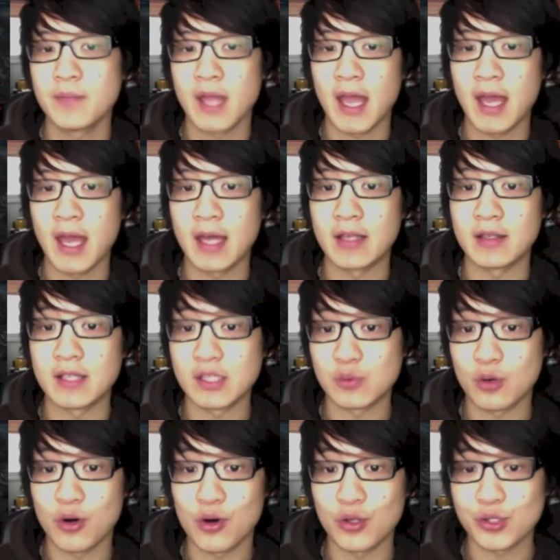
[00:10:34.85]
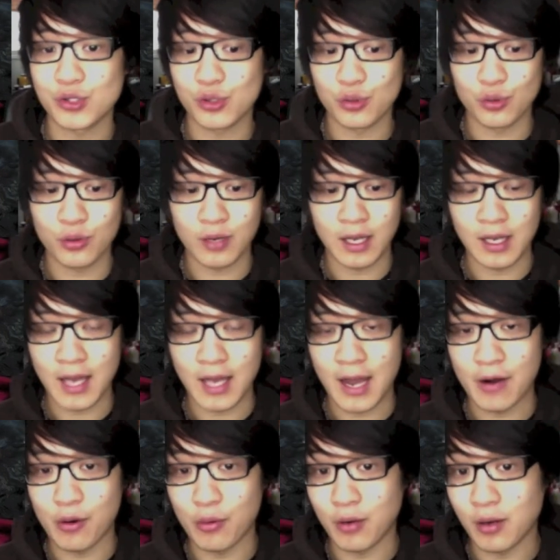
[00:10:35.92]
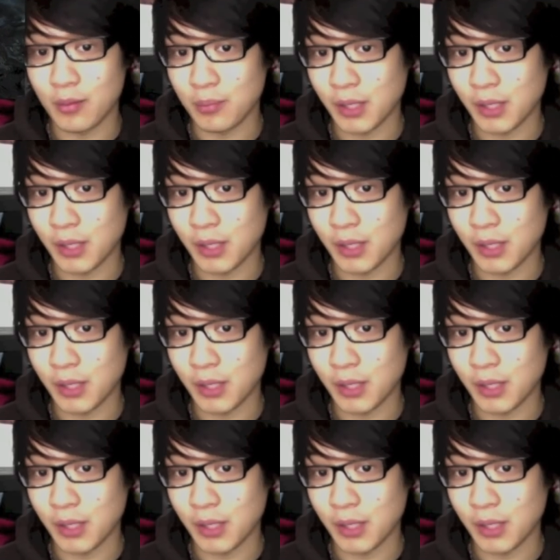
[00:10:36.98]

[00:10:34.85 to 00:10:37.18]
And this will also allow